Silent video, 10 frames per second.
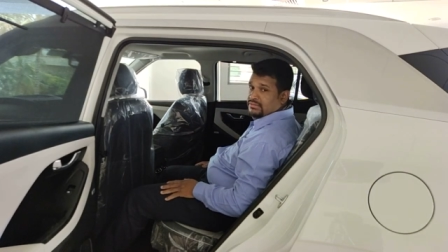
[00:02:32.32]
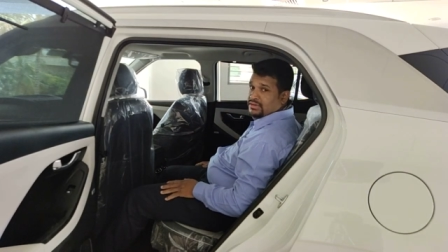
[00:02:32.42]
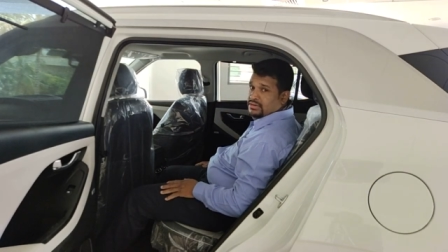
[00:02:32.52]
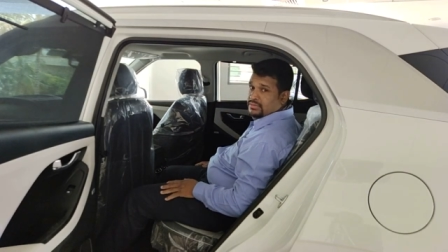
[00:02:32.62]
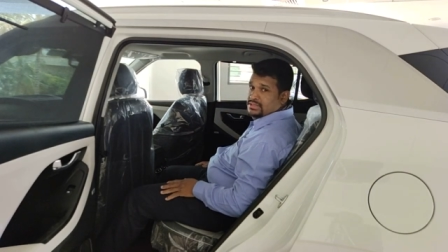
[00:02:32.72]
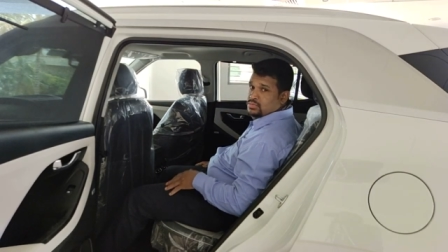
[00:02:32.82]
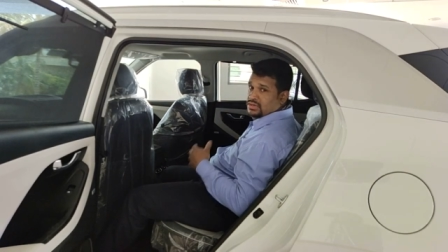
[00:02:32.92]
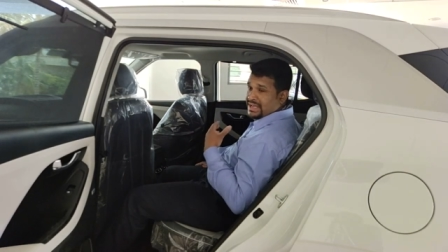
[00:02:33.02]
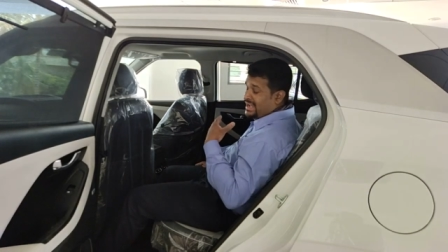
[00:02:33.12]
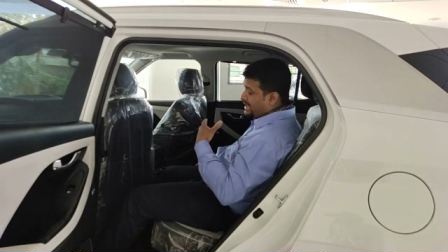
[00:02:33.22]
convenient wise,
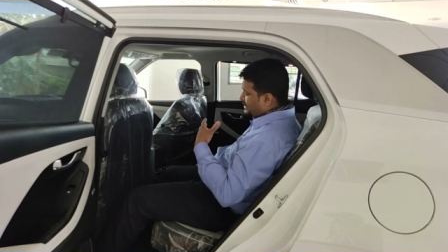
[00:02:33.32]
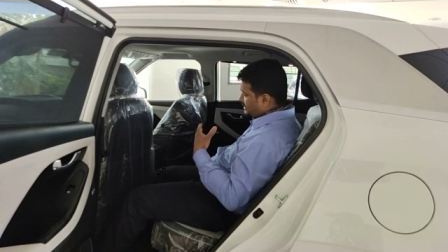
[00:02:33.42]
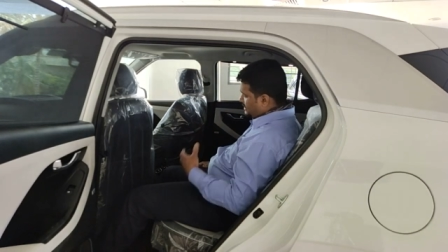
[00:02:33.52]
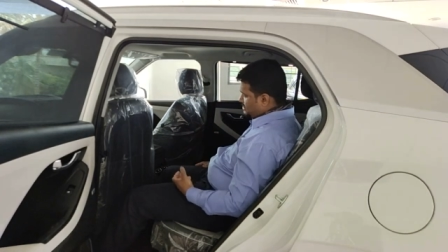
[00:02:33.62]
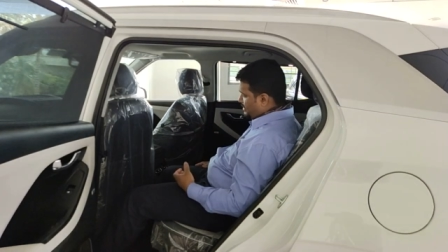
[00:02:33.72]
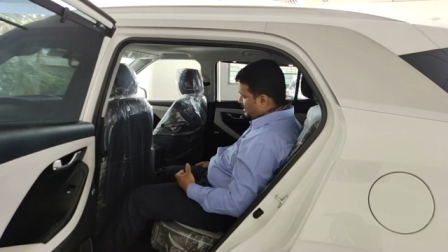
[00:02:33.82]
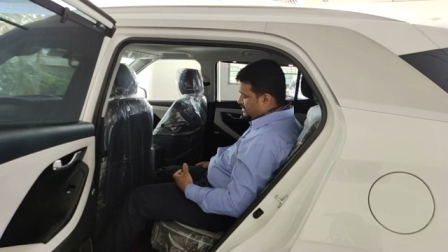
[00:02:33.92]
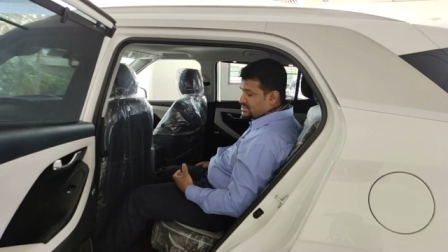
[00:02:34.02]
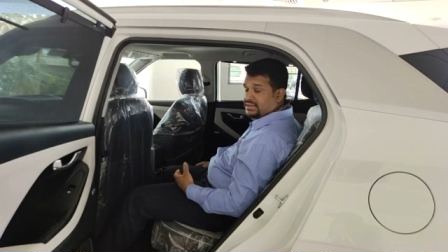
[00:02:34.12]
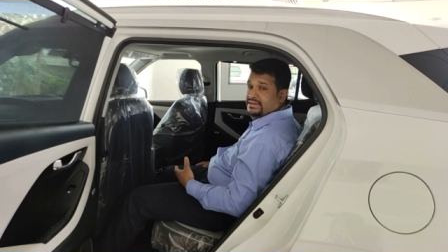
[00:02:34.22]
what I liked in this
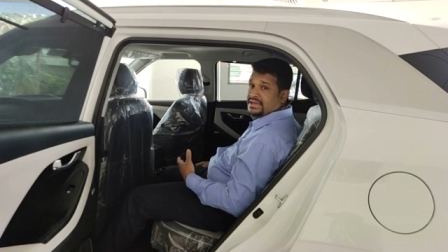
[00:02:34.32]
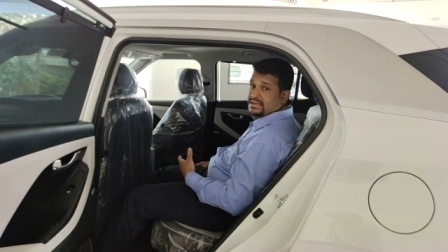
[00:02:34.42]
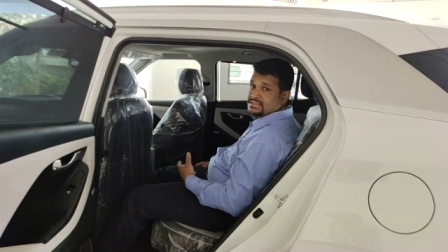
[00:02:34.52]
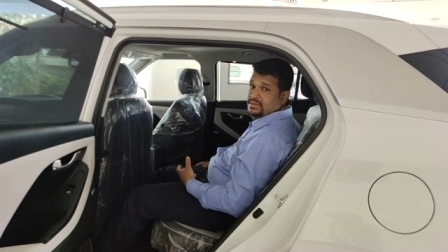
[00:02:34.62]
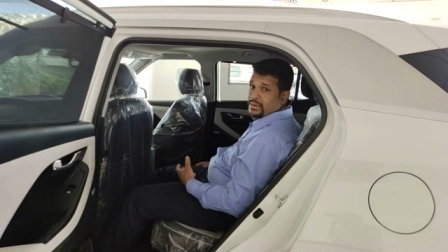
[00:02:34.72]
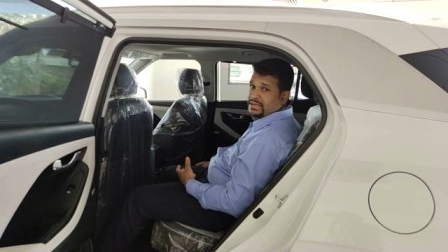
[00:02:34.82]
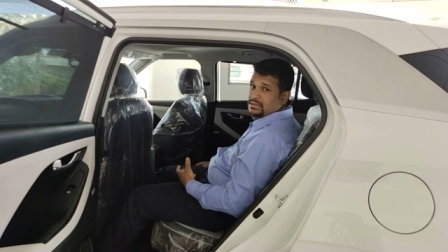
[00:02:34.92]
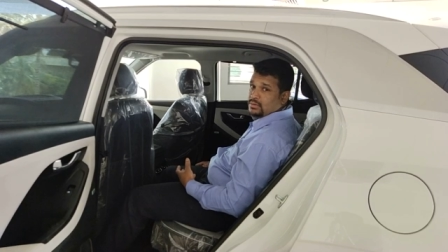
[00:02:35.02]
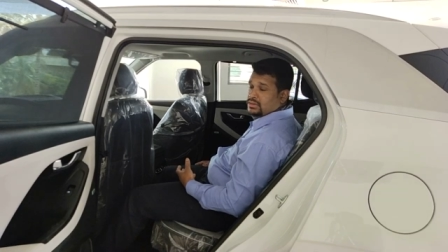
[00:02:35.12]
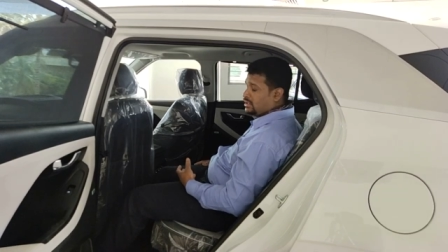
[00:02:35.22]
vehicle is the rear AC
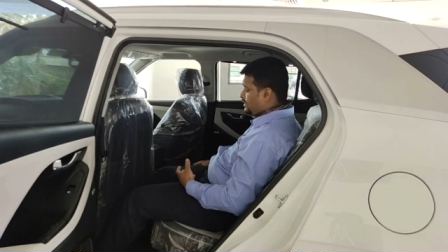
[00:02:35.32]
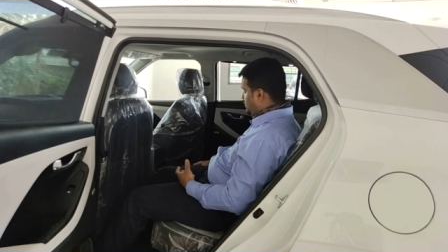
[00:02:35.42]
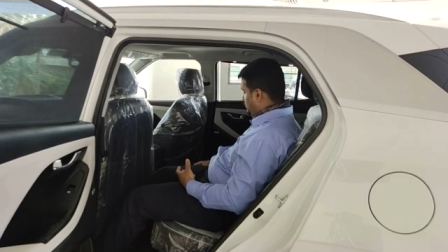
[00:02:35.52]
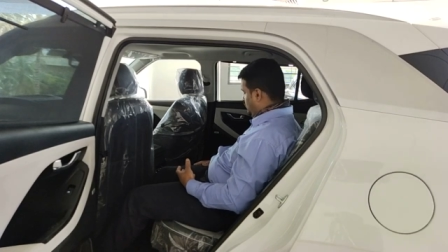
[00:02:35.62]
vent with the